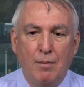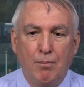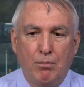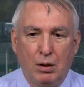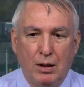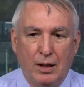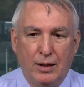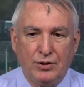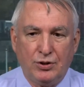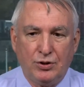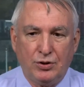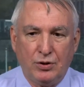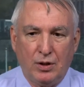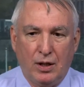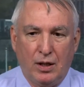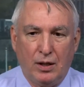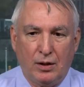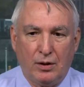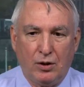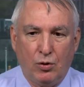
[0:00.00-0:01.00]
plus
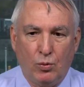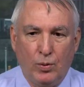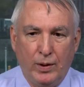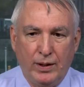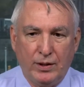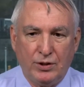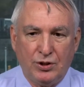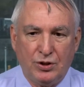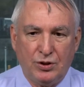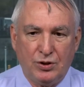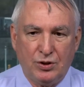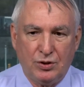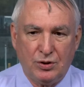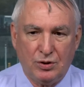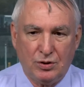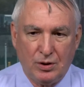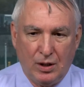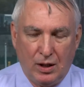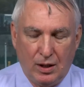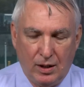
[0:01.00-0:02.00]
uh, Korea,
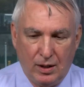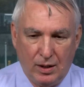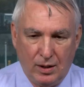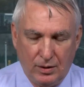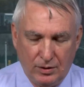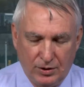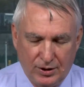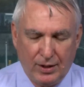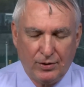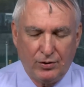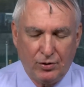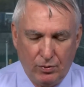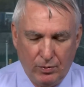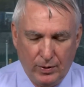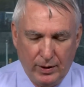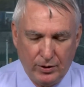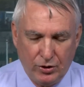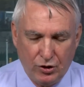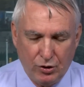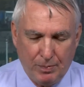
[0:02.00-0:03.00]
uh, South
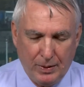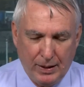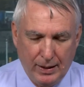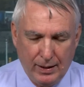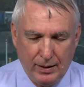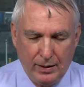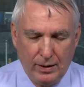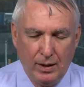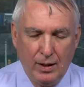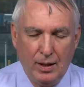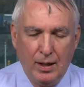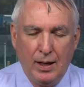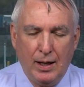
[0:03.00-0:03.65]
Korea, Japan,